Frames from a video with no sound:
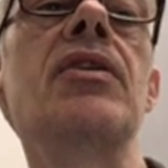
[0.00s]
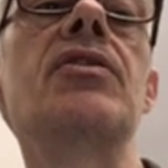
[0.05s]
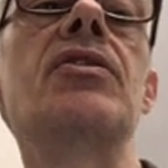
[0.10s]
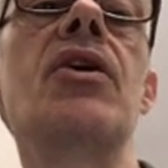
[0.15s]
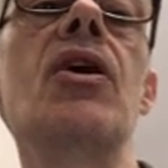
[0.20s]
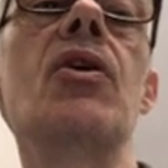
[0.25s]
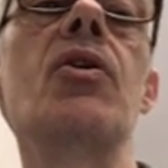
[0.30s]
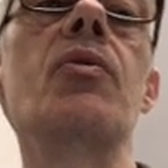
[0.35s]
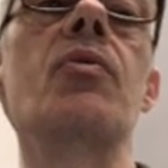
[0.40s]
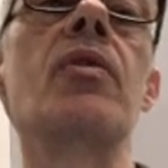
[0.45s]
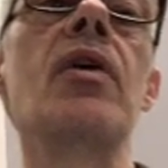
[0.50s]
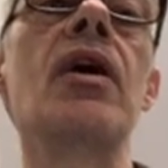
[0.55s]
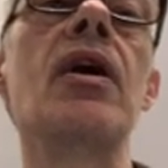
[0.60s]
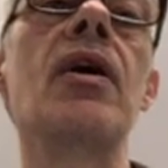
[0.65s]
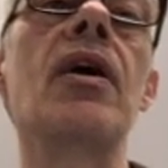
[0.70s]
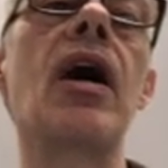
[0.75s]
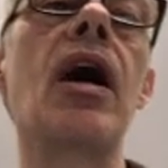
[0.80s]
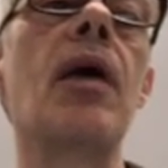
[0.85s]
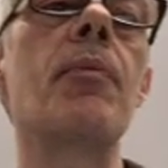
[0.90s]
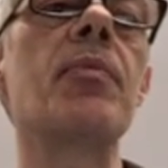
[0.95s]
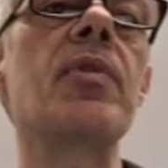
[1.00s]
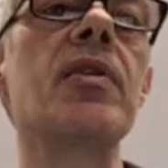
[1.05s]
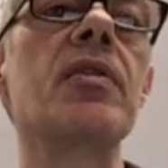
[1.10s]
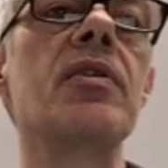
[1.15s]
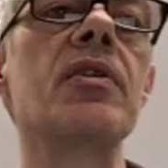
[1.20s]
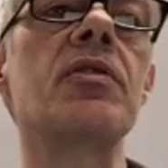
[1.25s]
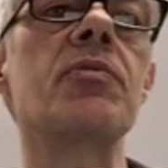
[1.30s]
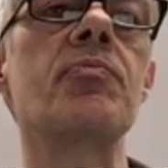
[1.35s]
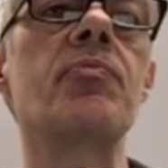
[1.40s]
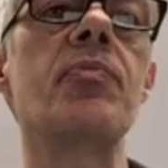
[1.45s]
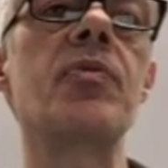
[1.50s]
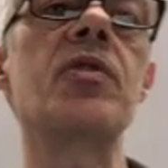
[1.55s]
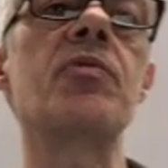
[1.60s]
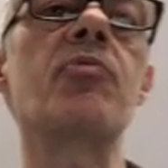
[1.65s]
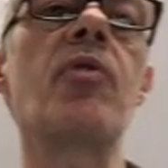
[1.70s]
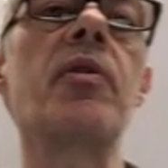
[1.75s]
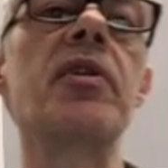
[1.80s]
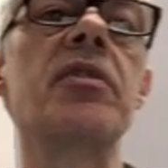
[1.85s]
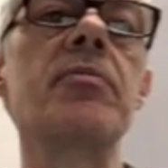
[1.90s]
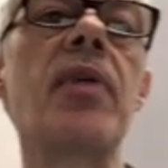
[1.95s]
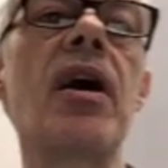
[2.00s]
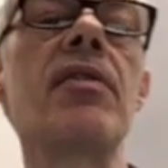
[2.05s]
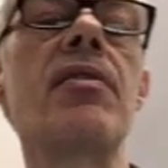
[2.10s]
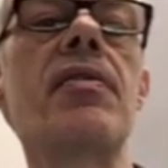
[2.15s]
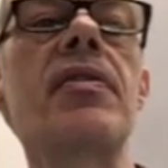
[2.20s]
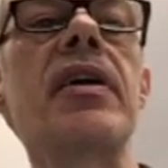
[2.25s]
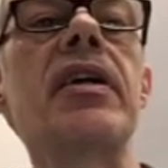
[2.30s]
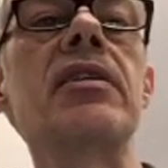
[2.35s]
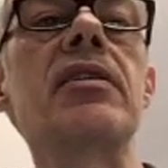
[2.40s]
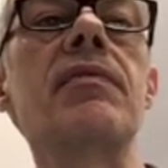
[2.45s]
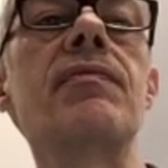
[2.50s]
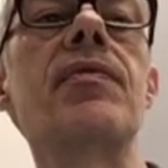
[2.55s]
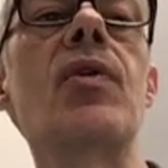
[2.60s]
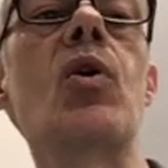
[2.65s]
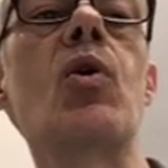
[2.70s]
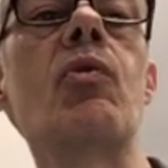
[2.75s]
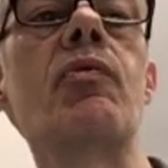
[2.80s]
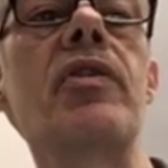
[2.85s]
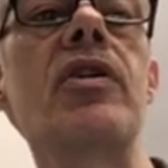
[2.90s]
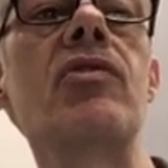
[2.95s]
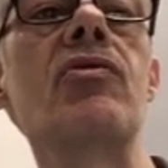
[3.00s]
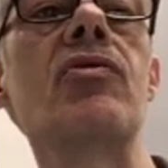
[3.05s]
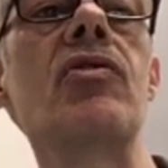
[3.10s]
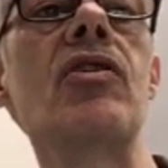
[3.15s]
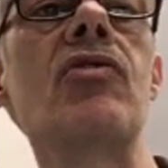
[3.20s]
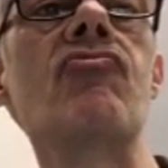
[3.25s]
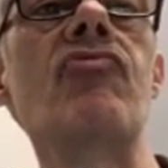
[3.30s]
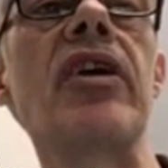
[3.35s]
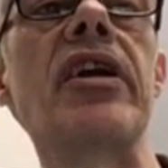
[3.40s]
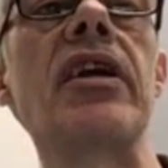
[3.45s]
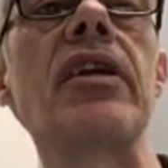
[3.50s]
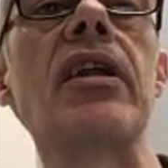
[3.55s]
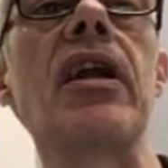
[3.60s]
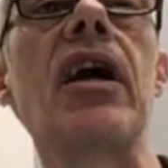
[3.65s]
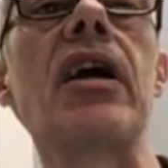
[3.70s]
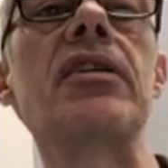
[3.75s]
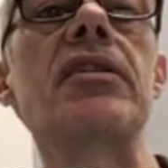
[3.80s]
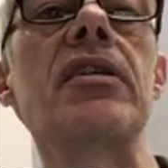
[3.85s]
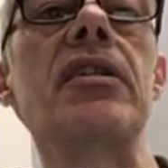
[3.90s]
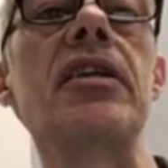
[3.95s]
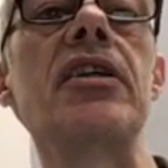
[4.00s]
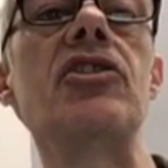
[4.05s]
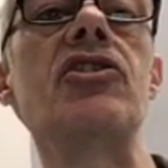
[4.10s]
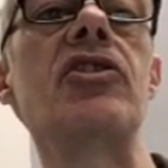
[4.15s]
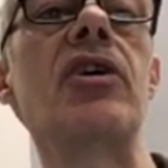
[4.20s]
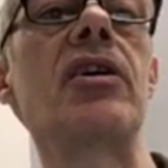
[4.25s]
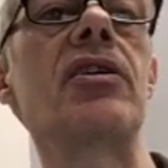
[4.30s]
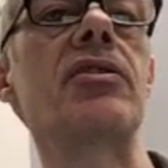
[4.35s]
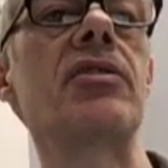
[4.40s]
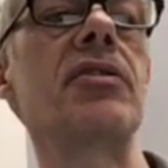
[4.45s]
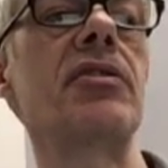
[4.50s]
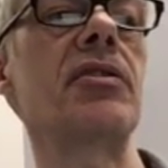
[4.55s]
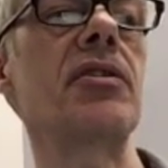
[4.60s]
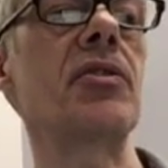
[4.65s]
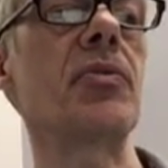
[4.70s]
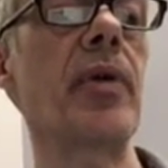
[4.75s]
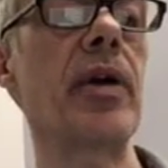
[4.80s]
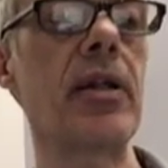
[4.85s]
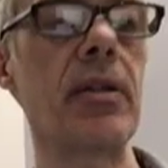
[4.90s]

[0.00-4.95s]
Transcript: So um, there's, there's probably some other things involved in, in recognizing these junctions as